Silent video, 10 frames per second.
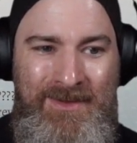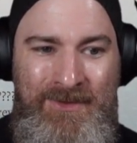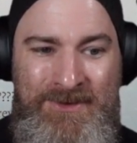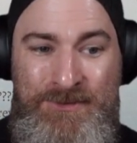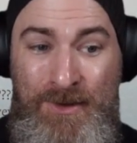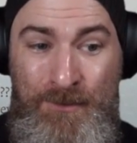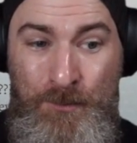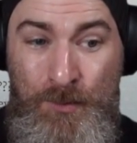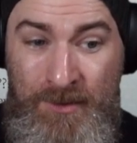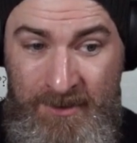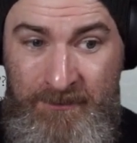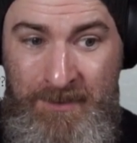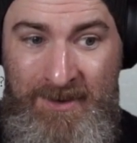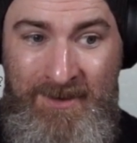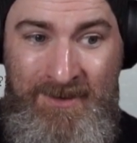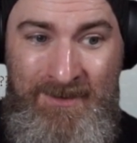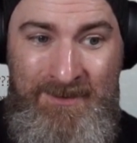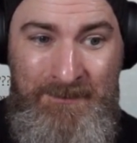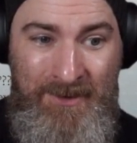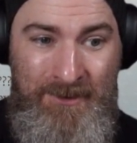This one would have been,
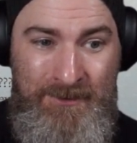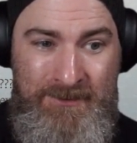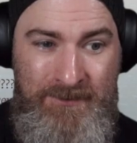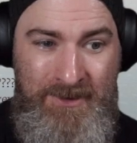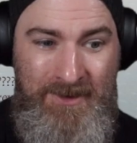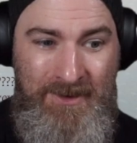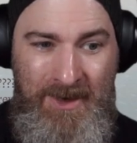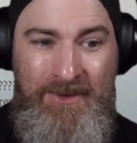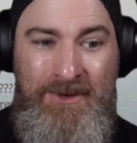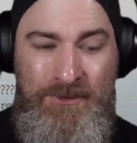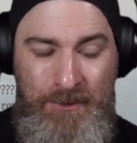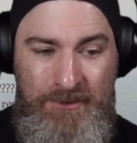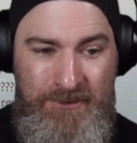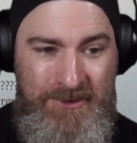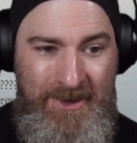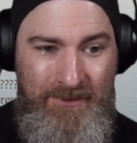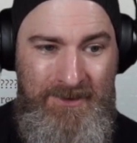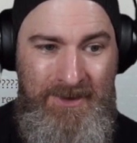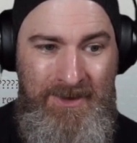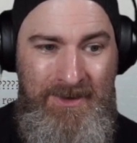by the looks of it, I think it's Winter Shout.
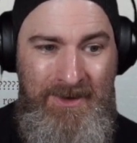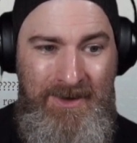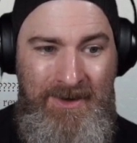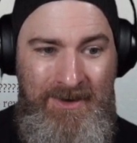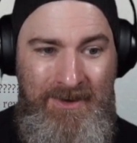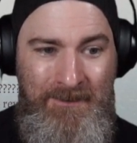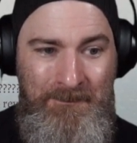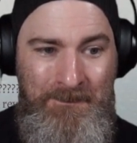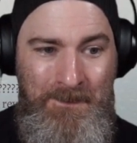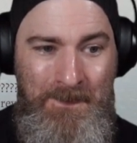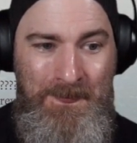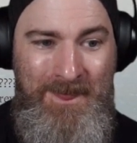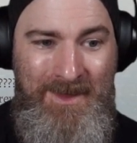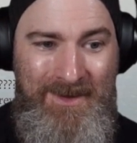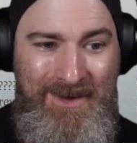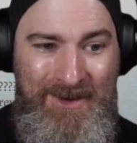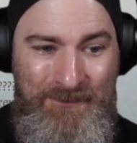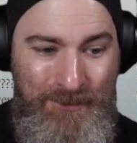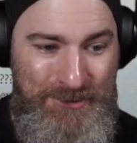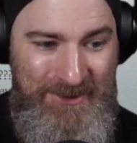
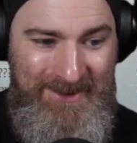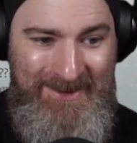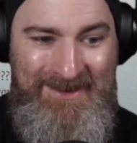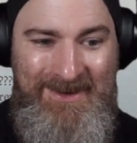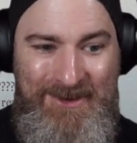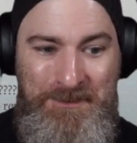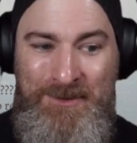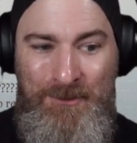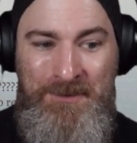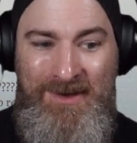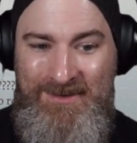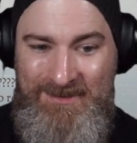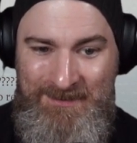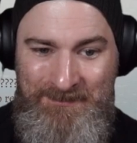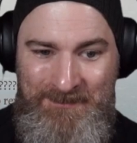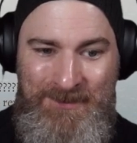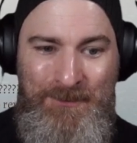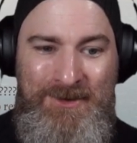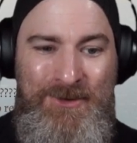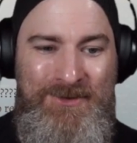Unfortunately, it's been replaced. So
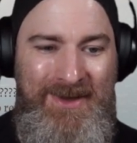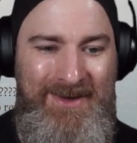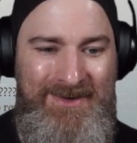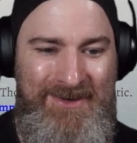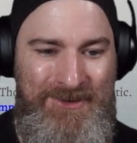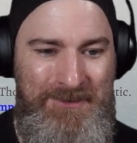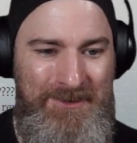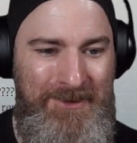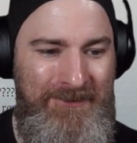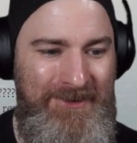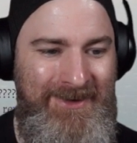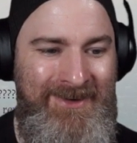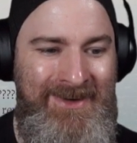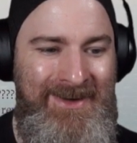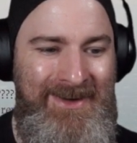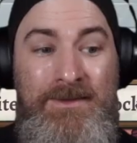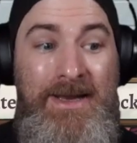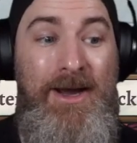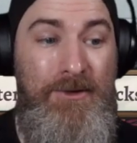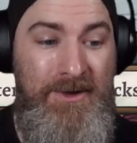we'll use that. That should be a bit of fun.
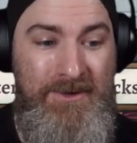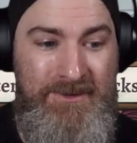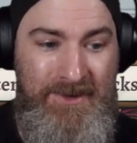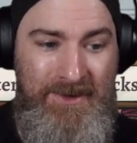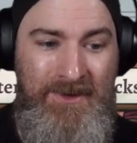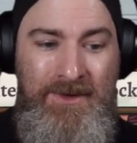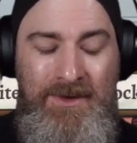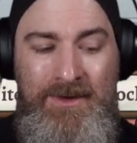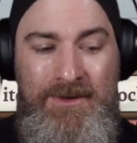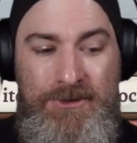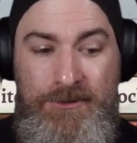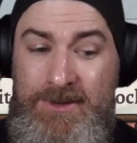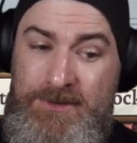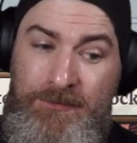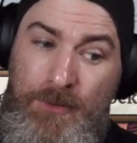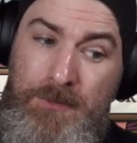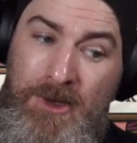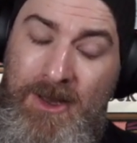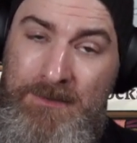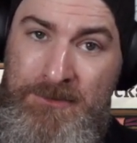Now you can see. So it says
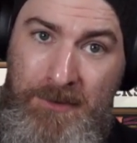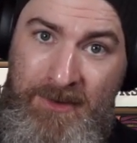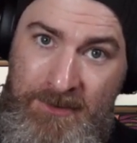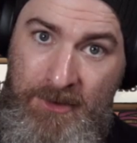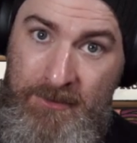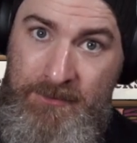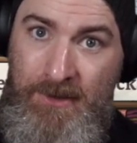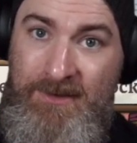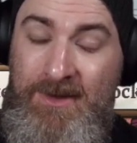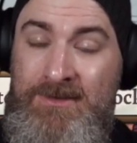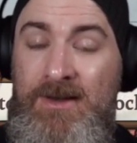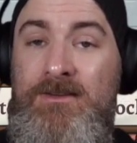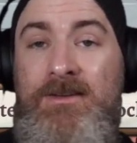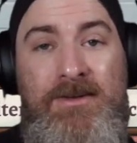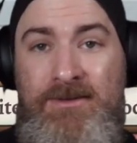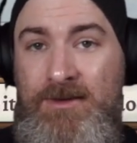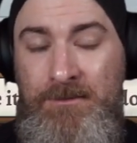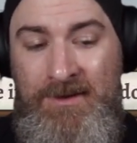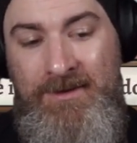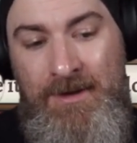affordable items by the docks, right? That tells us there's
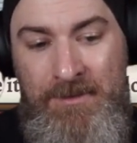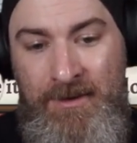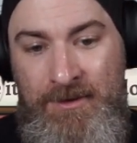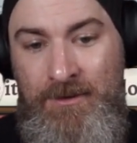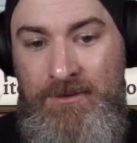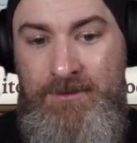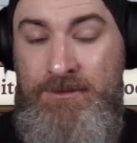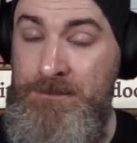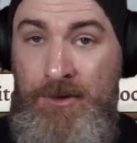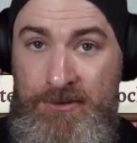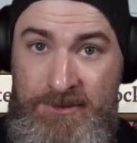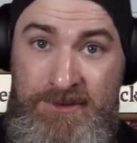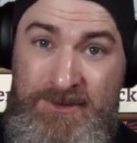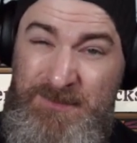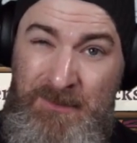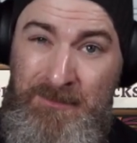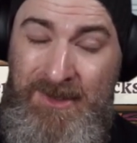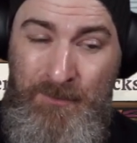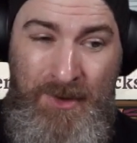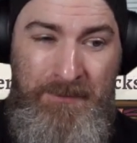something down by the docks to purchase. It's
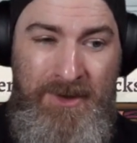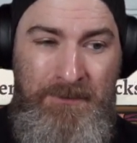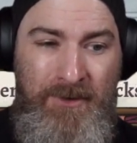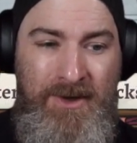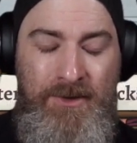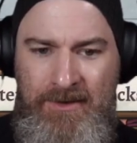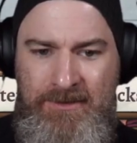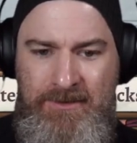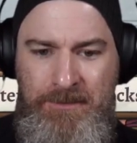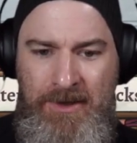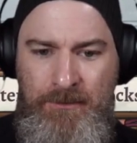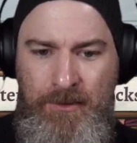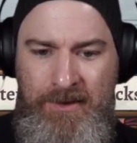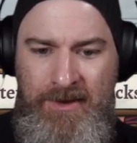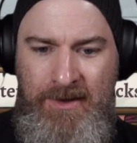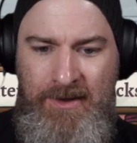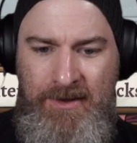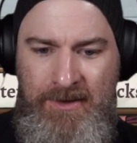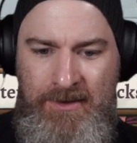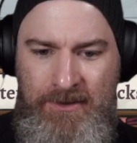probably a weapon upgrade. Let's spend what we can
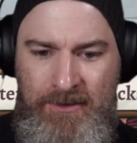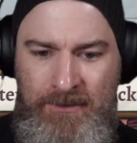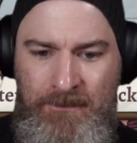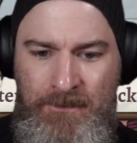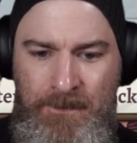here.